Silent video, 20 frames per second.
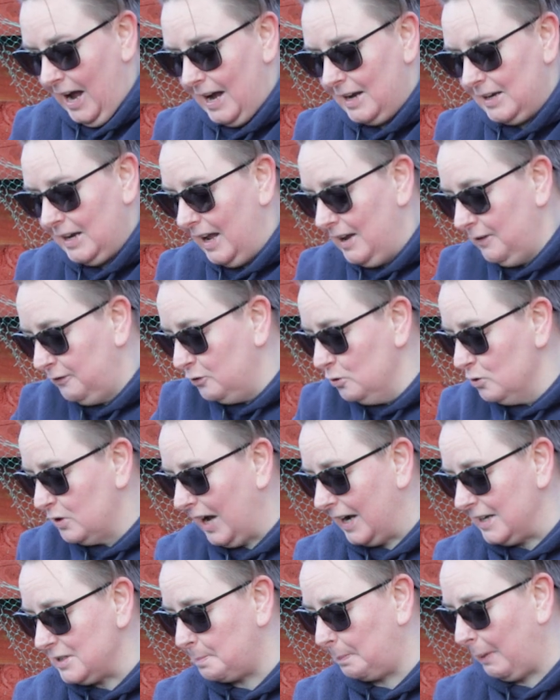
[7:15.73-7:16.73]
And if you
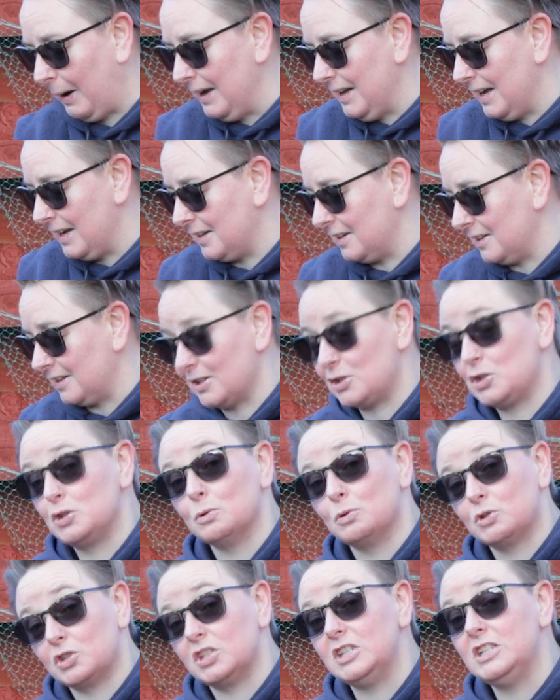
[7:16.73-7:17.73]
guys buy any of this,
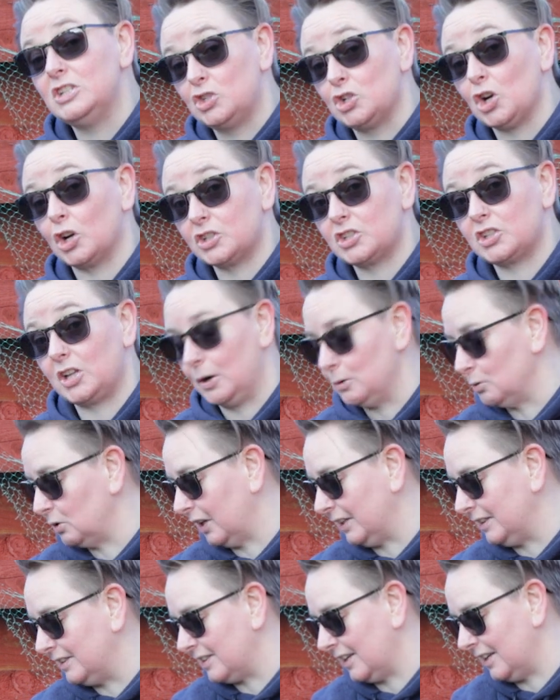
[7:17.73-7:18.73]
you'll see just how
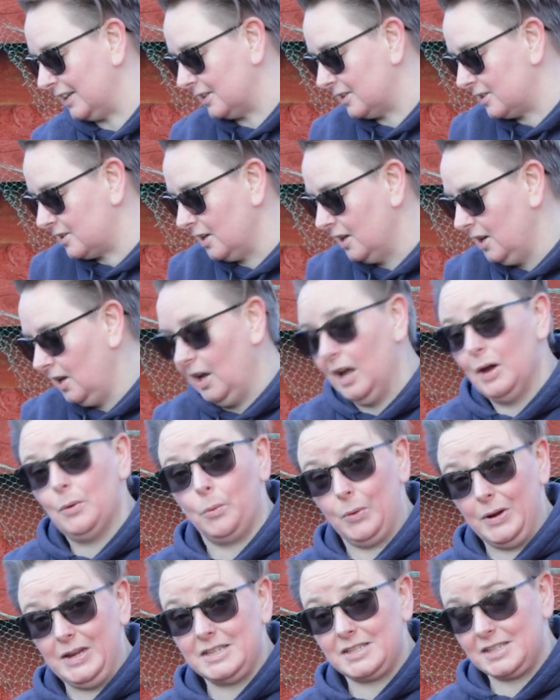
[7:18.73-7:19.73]
light it is. It
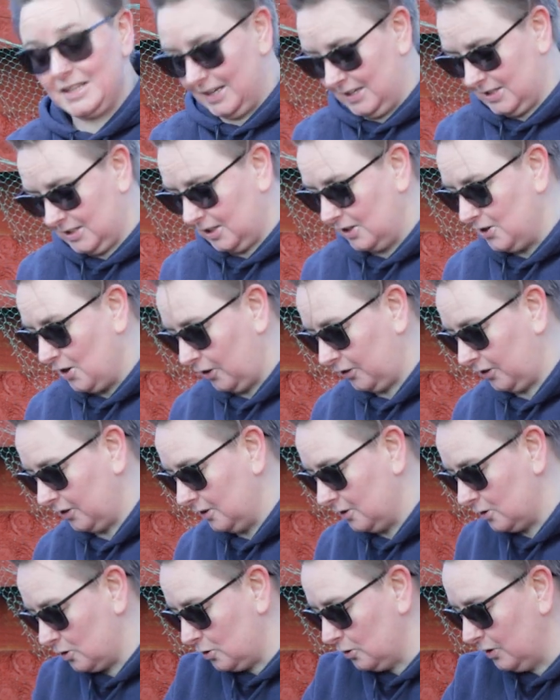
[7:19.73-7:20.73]
weighs next to
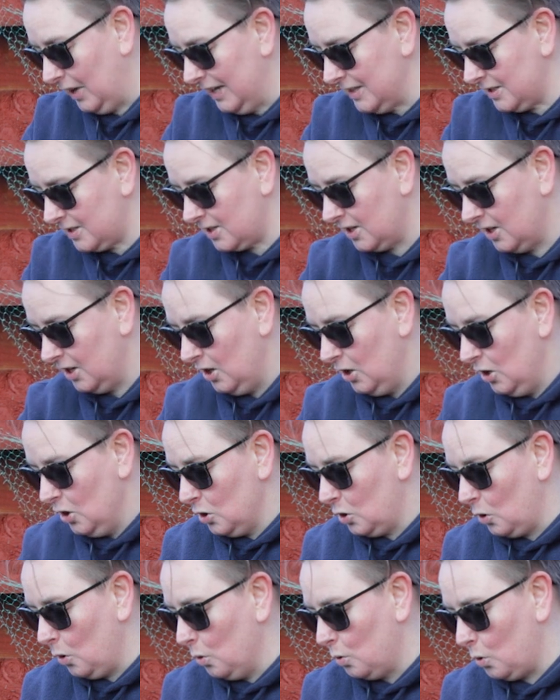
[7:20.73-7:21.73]
nothing. So that's
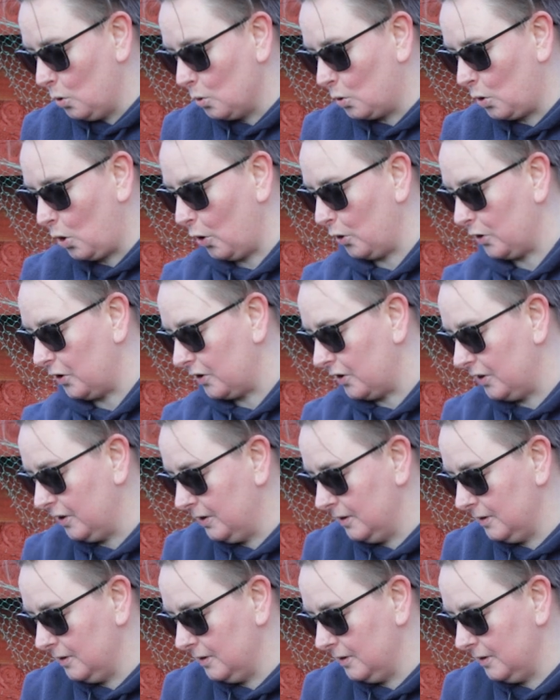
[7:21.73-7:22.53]
cocoa coir,